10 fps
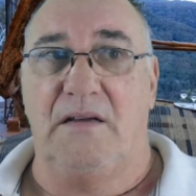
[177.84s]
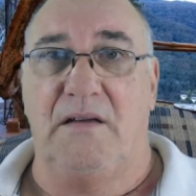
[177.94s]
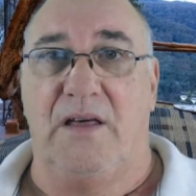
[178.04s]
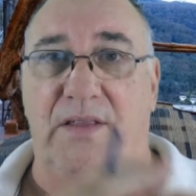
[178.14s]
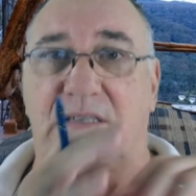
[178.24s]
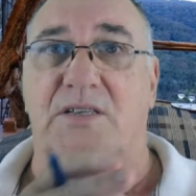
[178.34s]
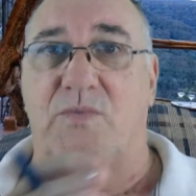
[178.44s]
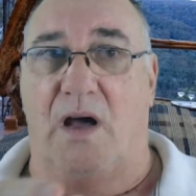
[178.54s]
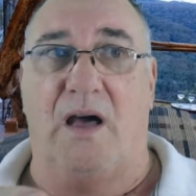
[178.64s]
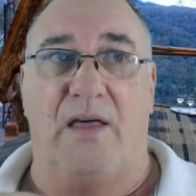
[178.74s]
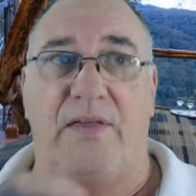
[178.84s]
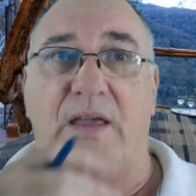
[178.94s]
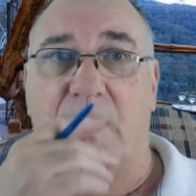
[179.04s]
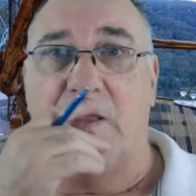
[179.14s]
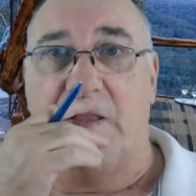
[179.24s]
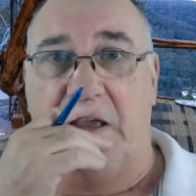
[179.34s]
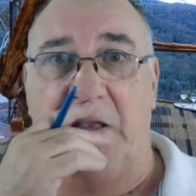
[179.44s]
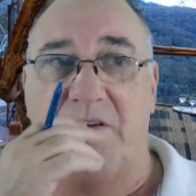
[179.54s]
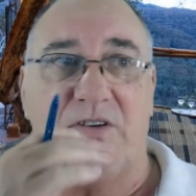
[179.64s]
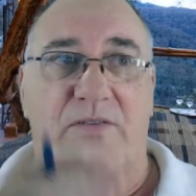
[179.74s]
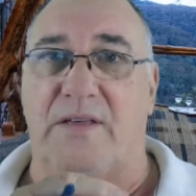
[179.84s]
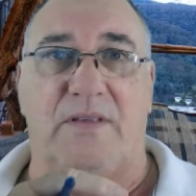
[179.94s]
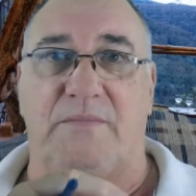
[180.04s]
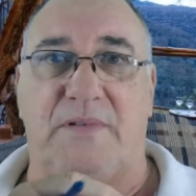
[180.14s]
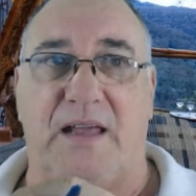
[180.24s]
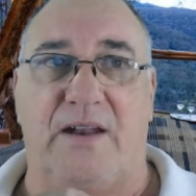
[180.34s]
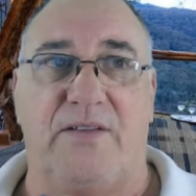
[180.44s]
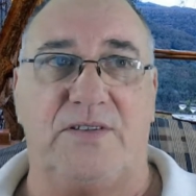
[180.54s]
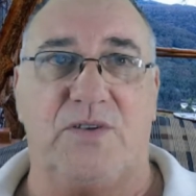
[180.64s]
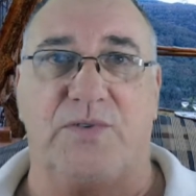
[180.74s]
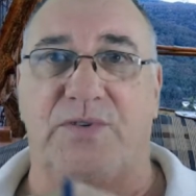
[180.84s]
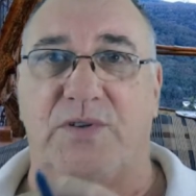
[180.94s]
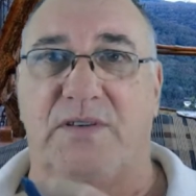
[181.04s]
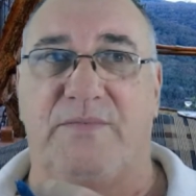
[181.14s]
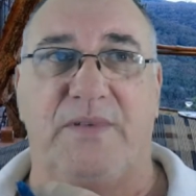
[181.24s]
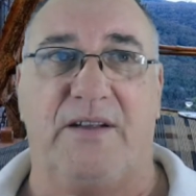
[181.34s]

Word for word: And this is why I think, uh, in, uh, uh, you know, there's all sorts of you